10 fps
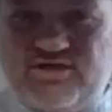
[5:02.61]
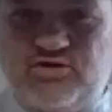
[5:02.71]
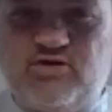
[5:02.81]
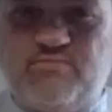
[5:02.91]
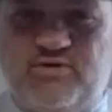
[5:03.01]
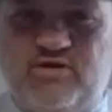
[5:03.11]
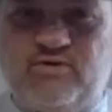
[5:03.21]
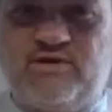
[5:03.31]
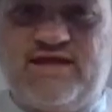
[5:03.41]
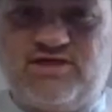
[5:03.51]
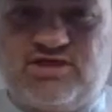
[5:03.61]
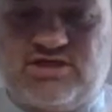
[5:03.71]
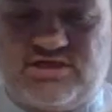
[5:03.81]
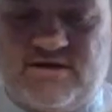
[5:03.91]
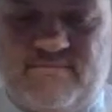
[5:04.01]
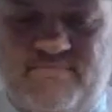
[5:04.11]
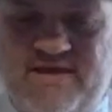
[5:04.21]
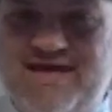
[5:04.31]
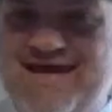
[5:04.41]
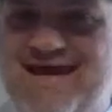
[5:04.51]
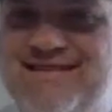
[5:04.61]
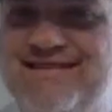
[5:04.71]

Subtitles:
you're building relationship. And then the